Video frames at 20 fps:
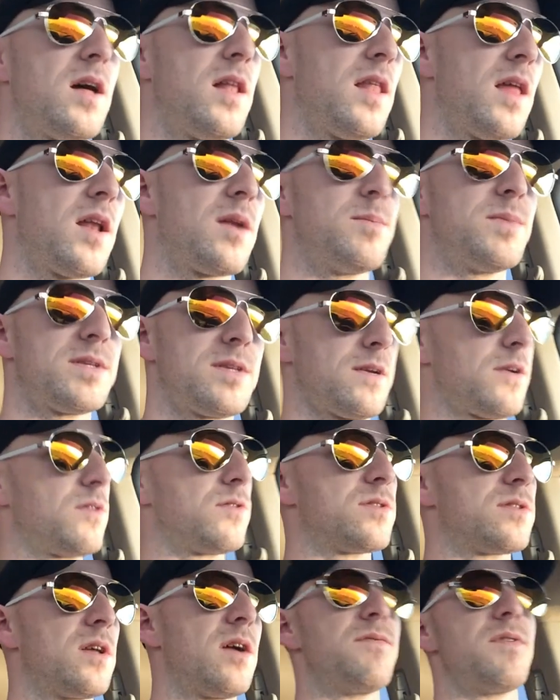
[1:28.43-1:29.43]
a lot of
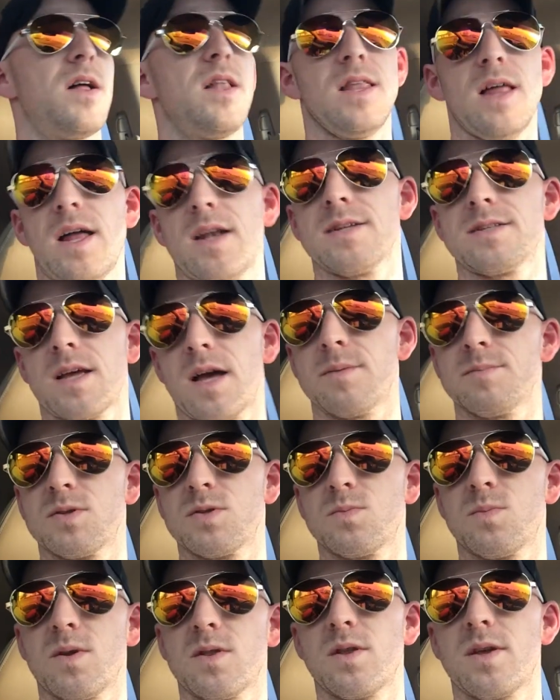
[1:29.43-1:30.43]
material stuff a lot of
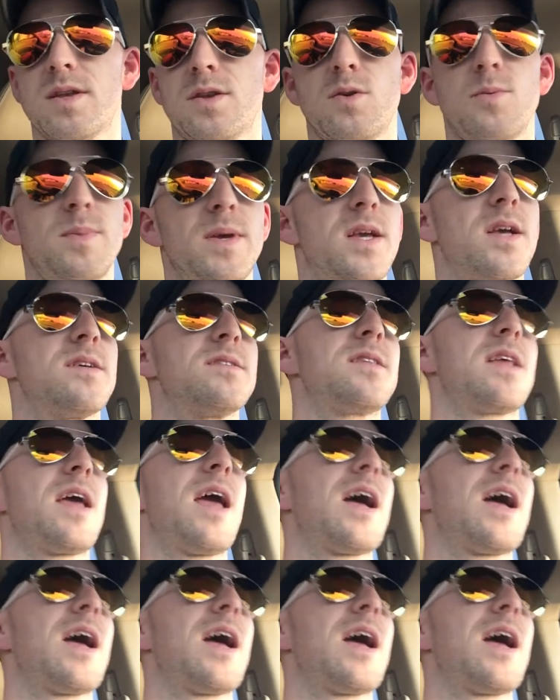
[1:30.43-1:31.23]
times what they do because they